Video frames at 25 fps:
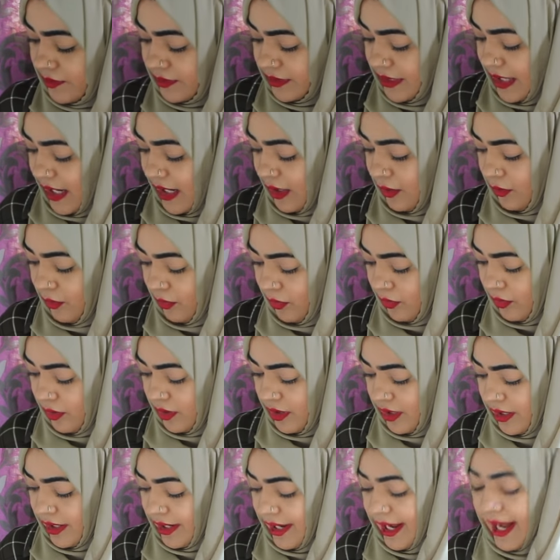Now,
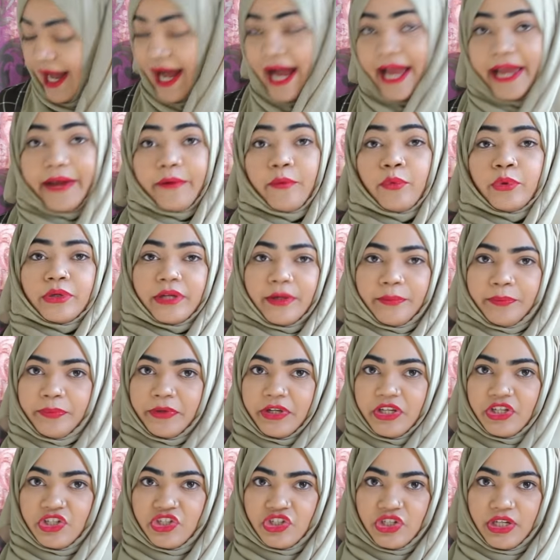I would
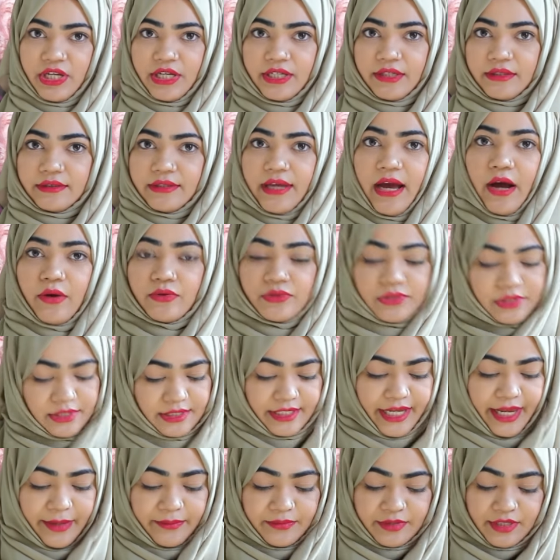appreciate
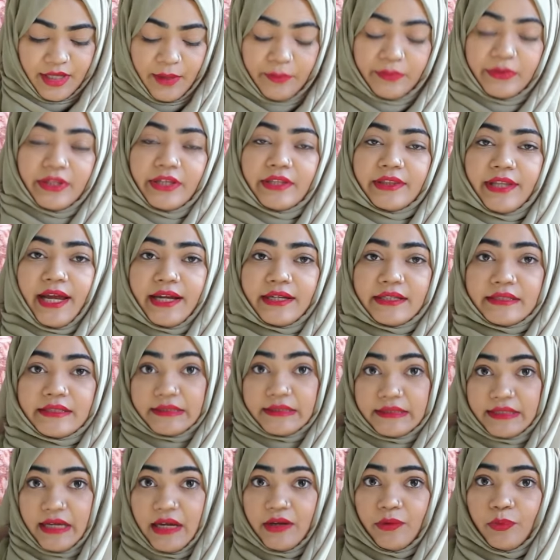1,000 times something that
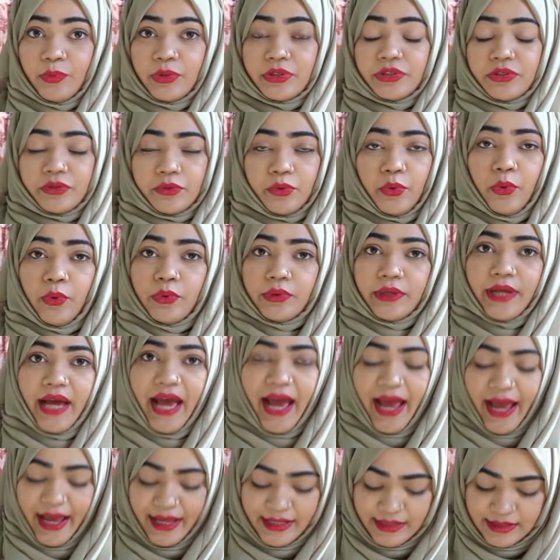done with your own
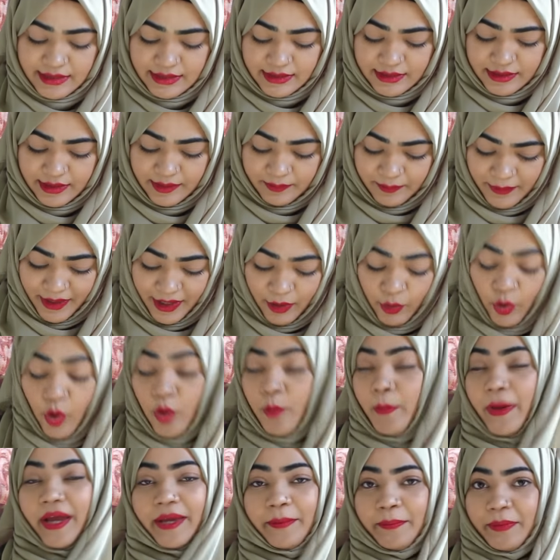hands.
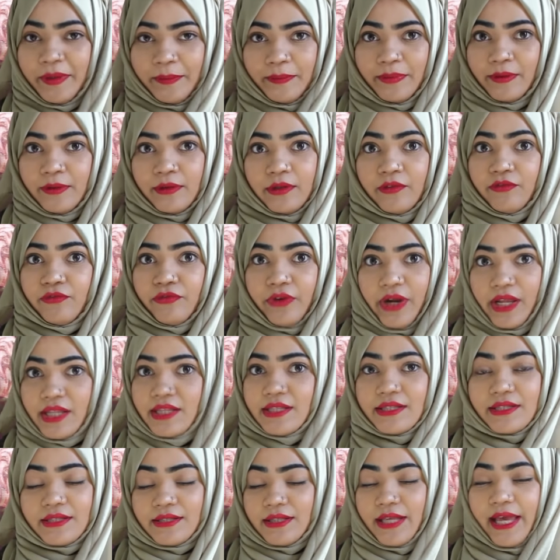All my people, the
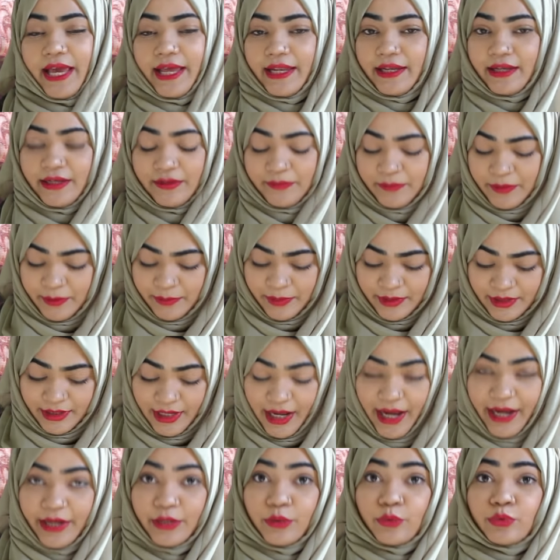friends and
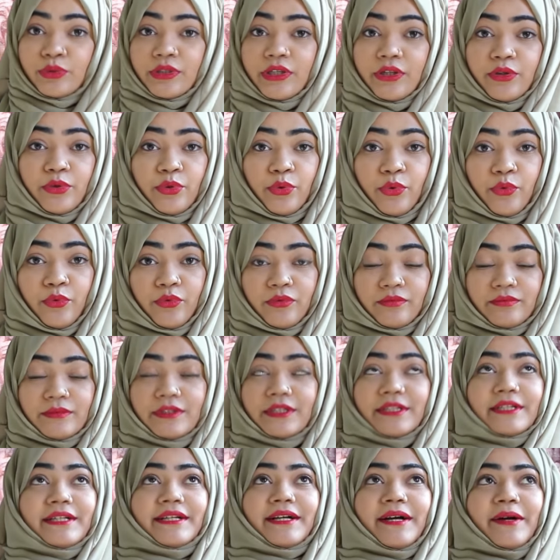people I know, they know,
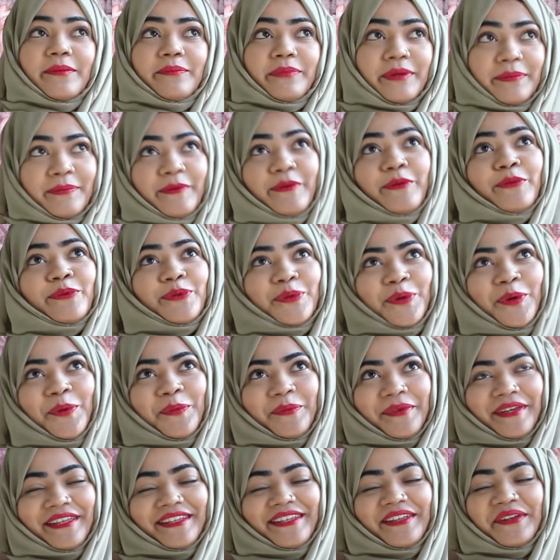people who know
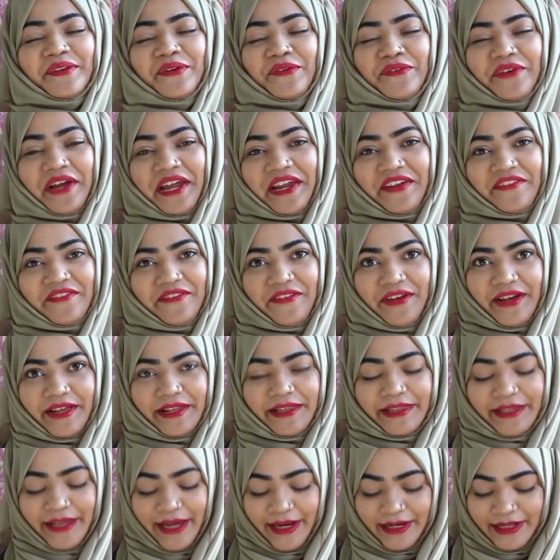me, they know very
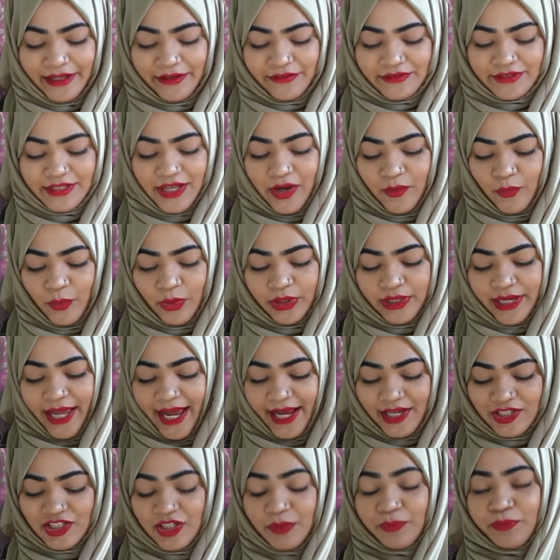well that if someone
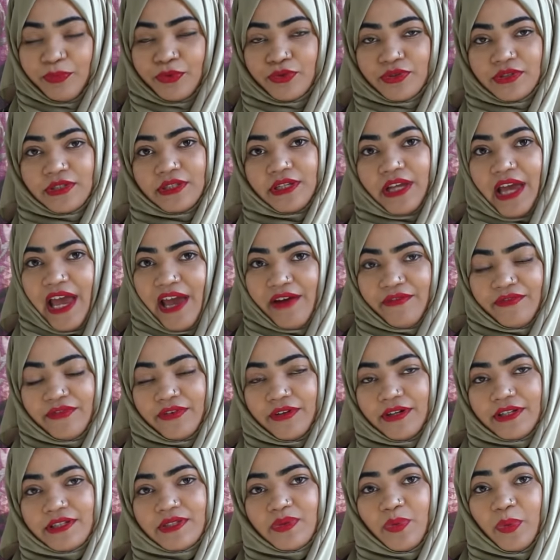actually puts in
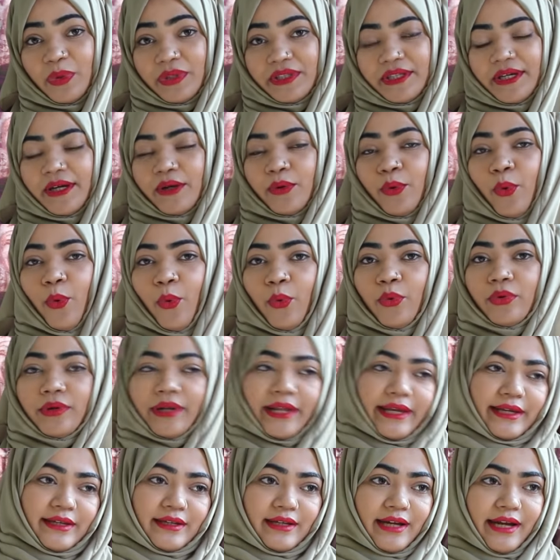efforts with their own,
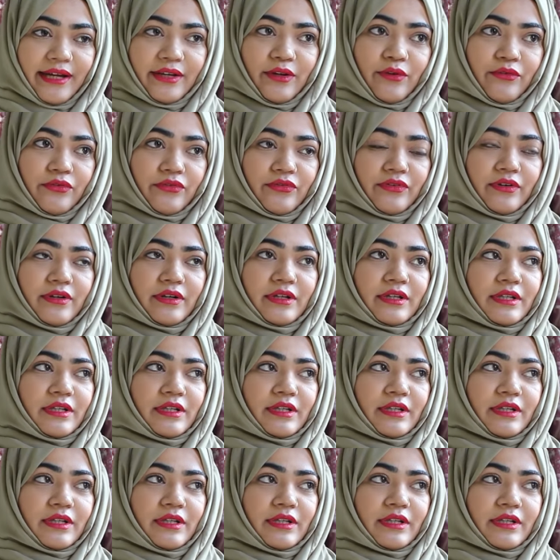like, kind of